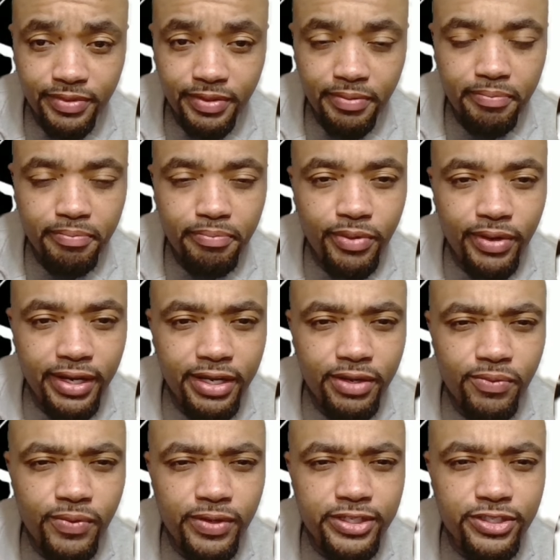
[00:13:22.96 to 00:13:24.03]
break
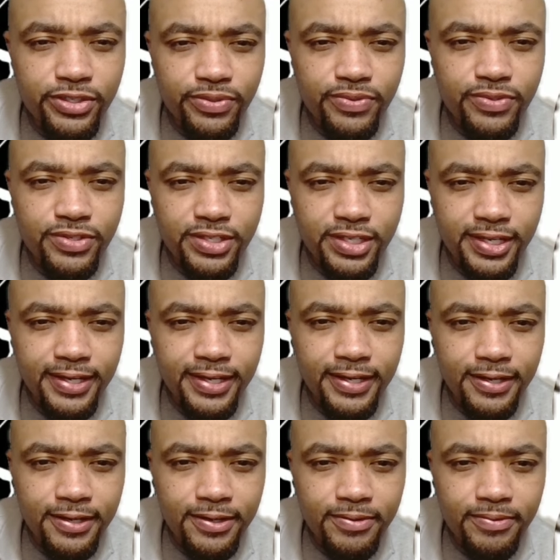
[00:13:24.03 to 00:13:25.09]
what you see
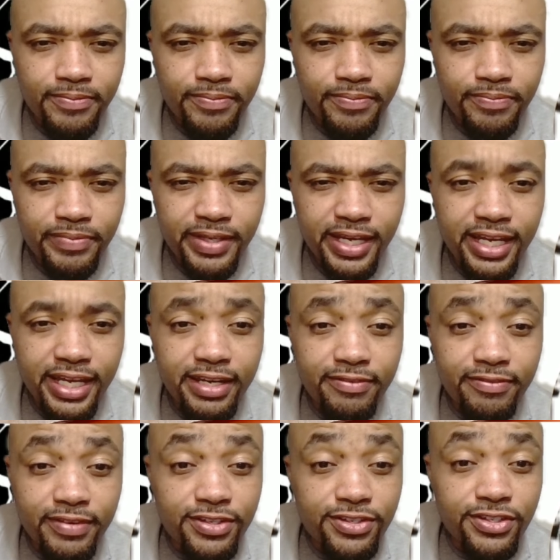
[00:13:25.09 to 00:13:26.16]
and
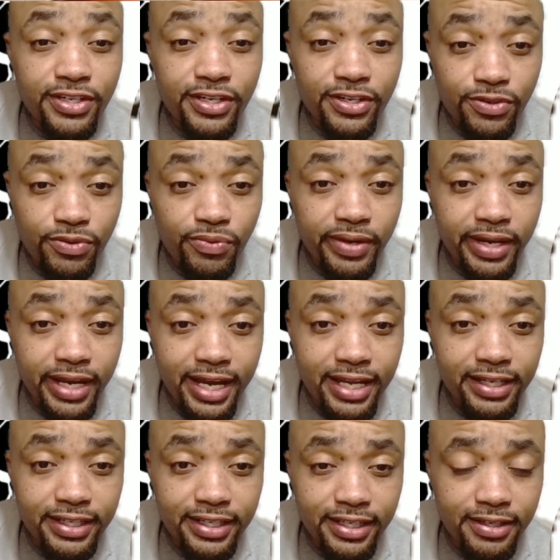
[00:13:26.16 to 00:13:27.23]
envision a new
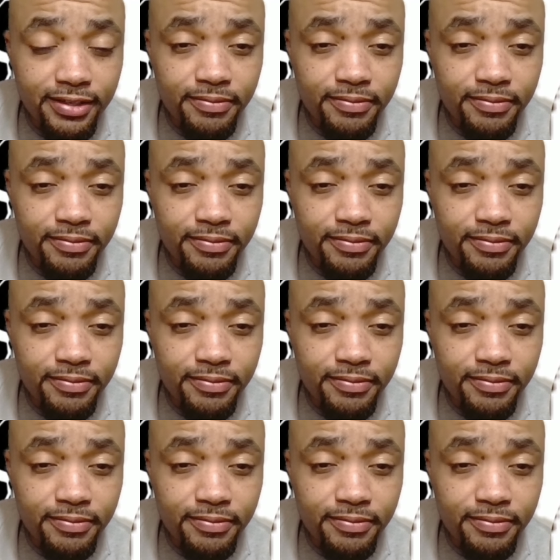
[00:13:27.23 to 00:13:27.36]
reality.